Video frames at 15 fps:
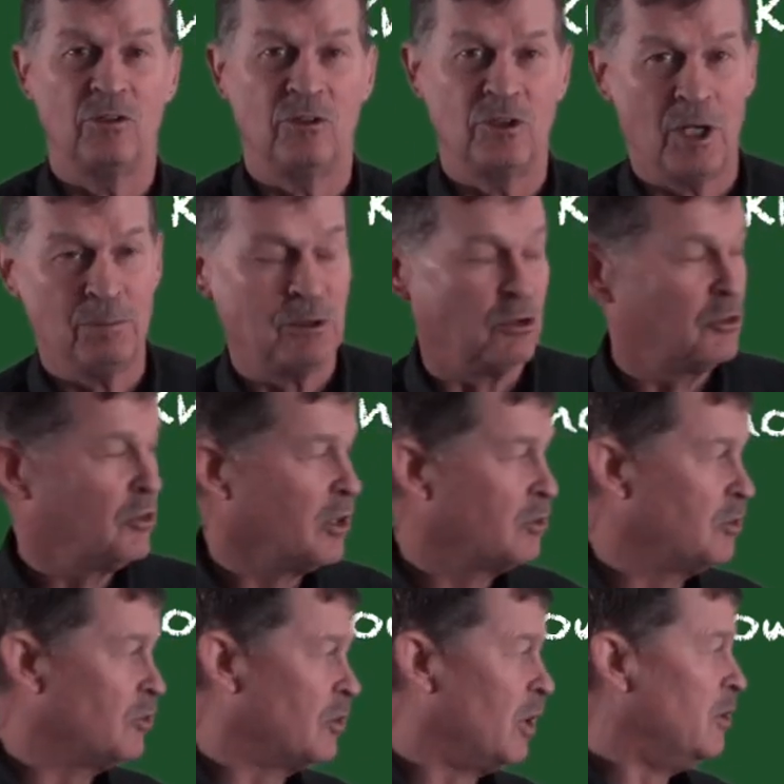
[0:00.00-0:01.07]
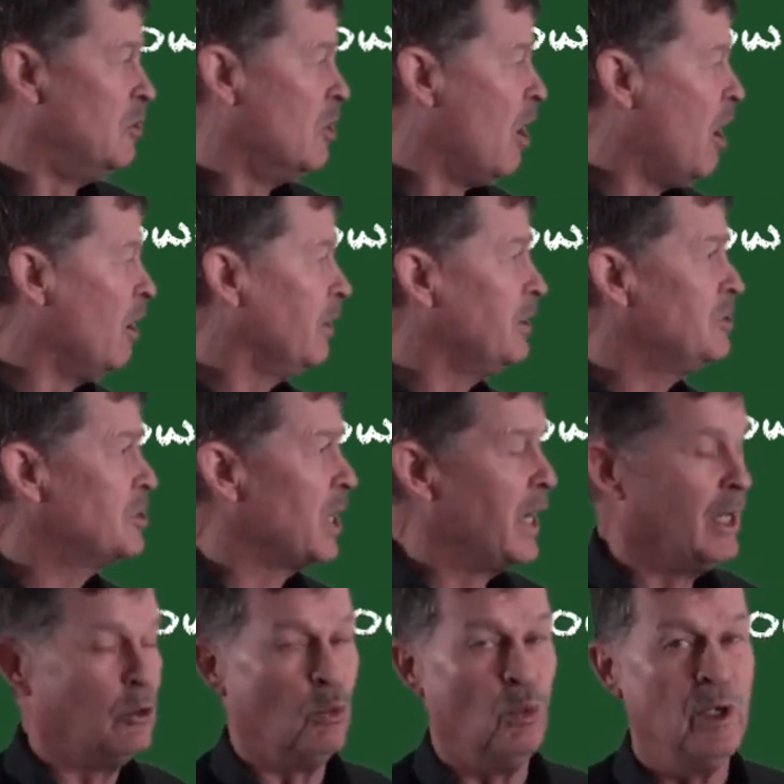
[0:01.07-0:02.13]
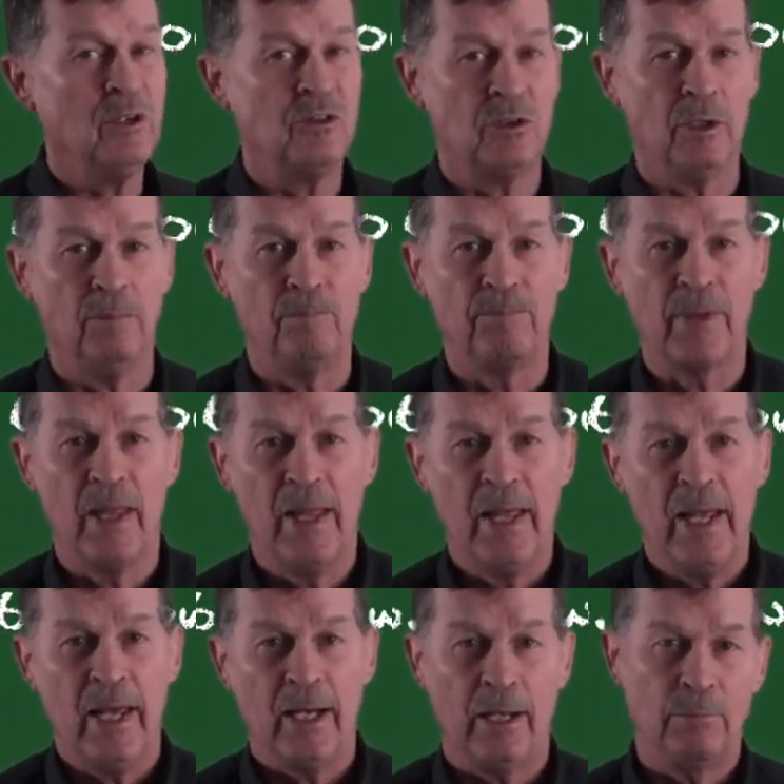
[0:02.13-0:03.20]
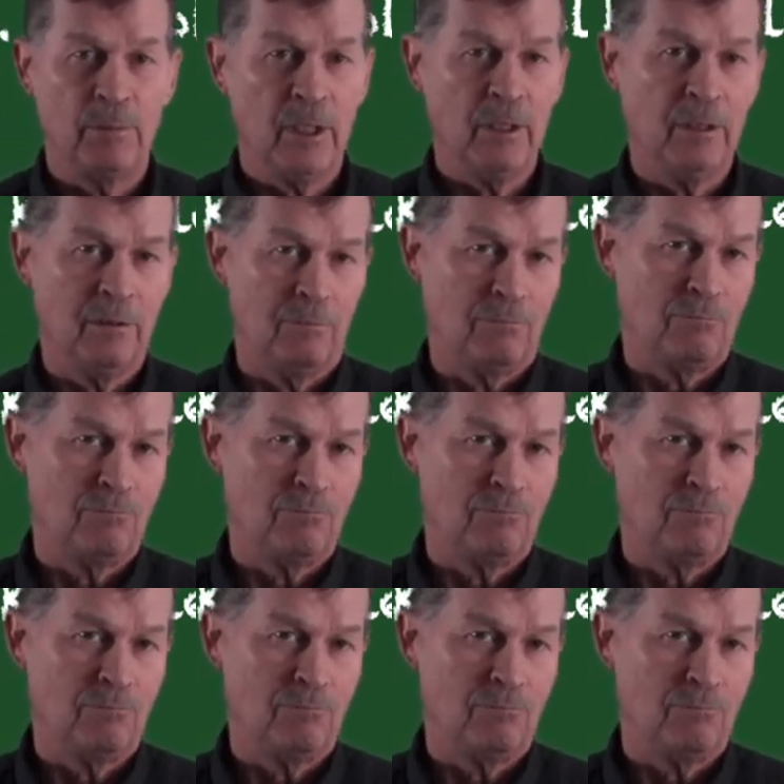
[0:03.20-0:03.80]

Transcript: Chapter 6 is on knowledge and wisdom. And I'm going to